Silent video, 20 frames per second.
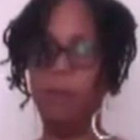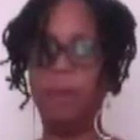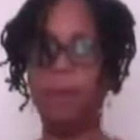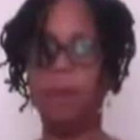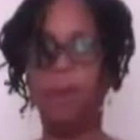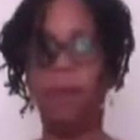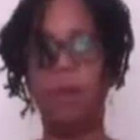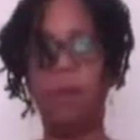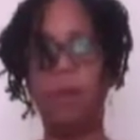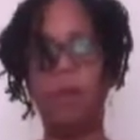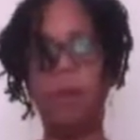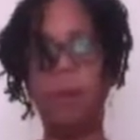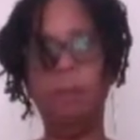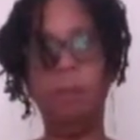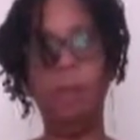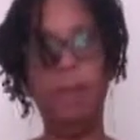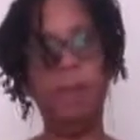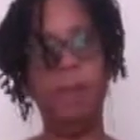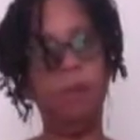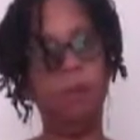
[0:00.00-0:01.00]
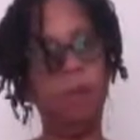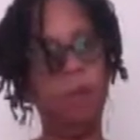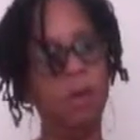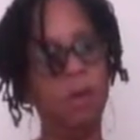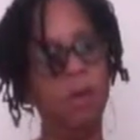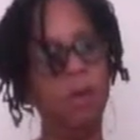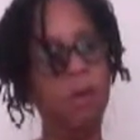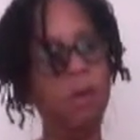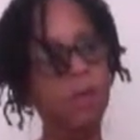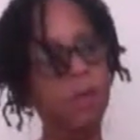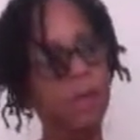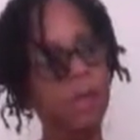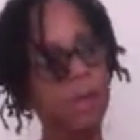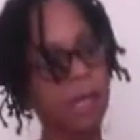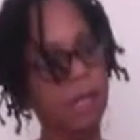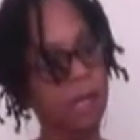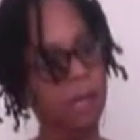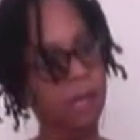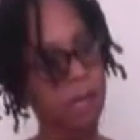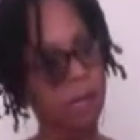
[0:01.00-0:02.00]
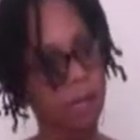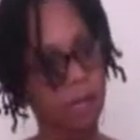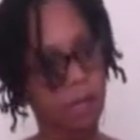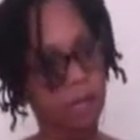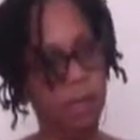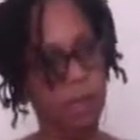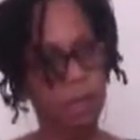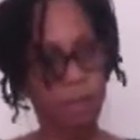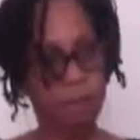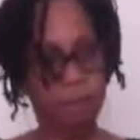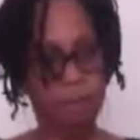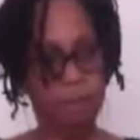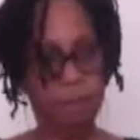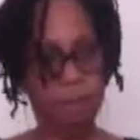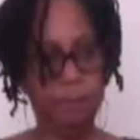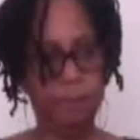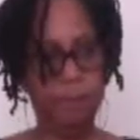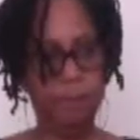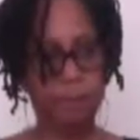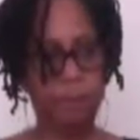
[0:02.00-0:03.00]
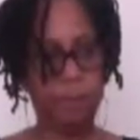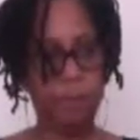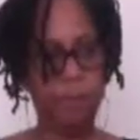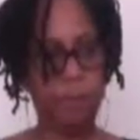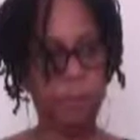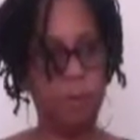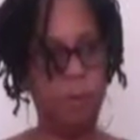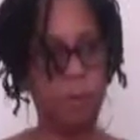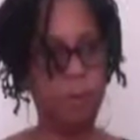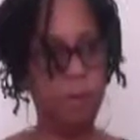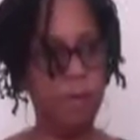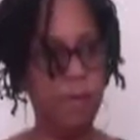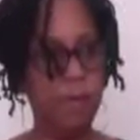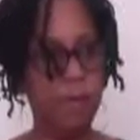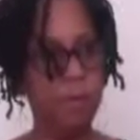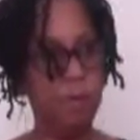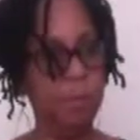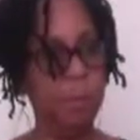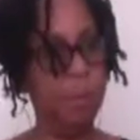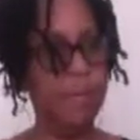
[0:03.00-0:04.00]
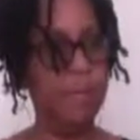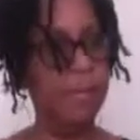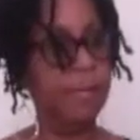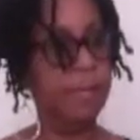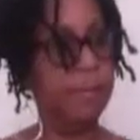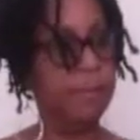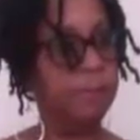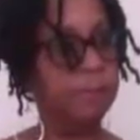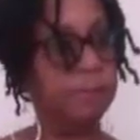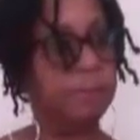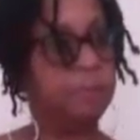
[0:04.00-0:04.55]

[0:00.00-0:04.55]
that in your handbag, and you have everything in a convenient place.